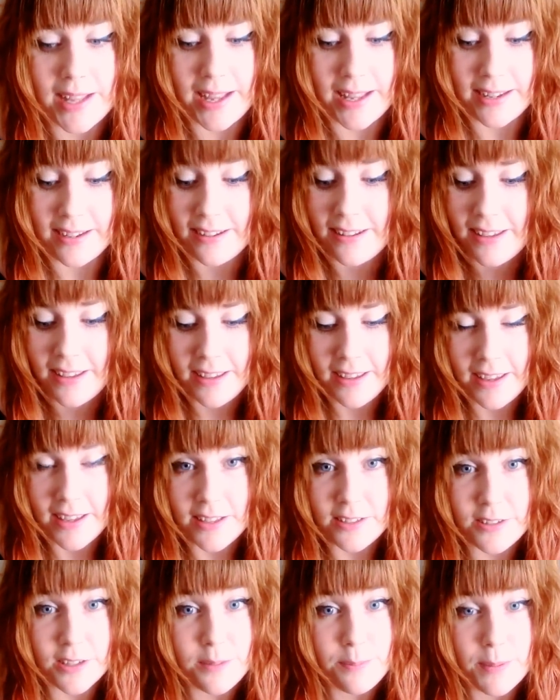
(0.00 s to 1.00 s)
and
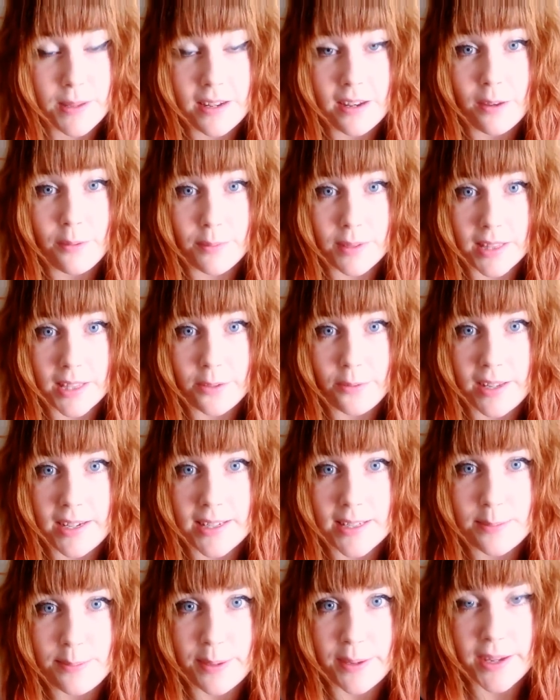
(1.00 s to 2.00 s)
it's just been a really great
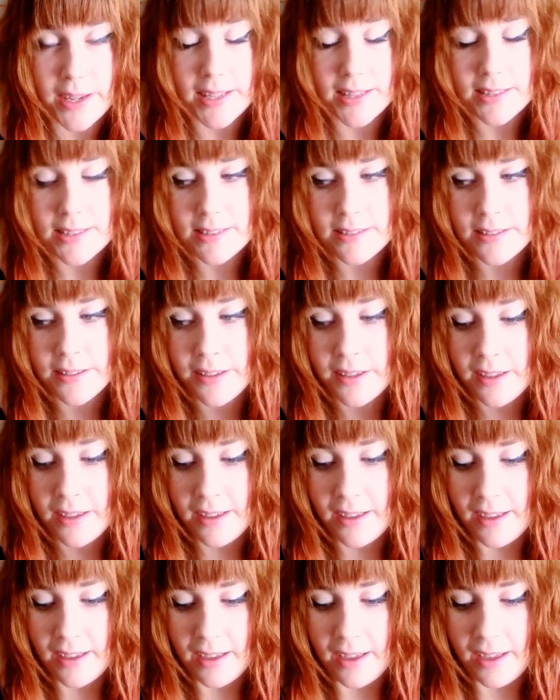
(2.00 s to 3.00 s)
experience.
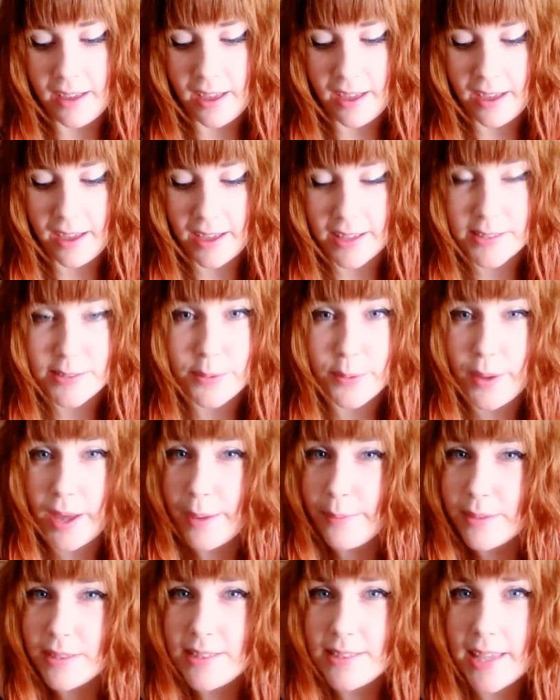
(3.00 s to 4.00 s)
So
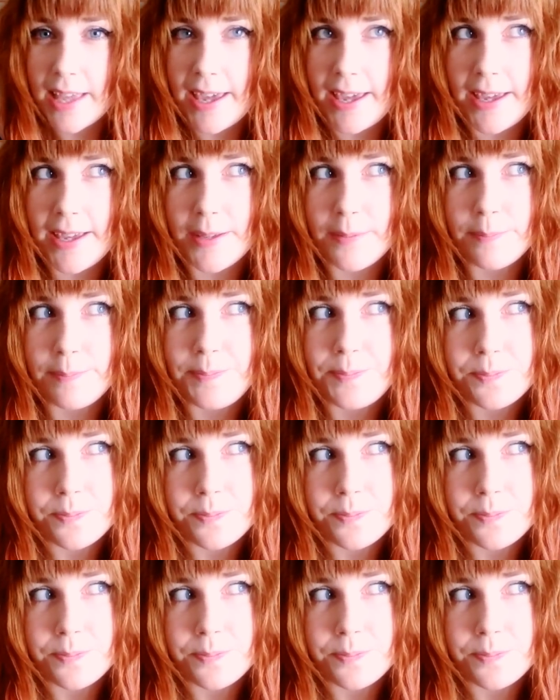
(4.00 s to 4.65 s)
I would say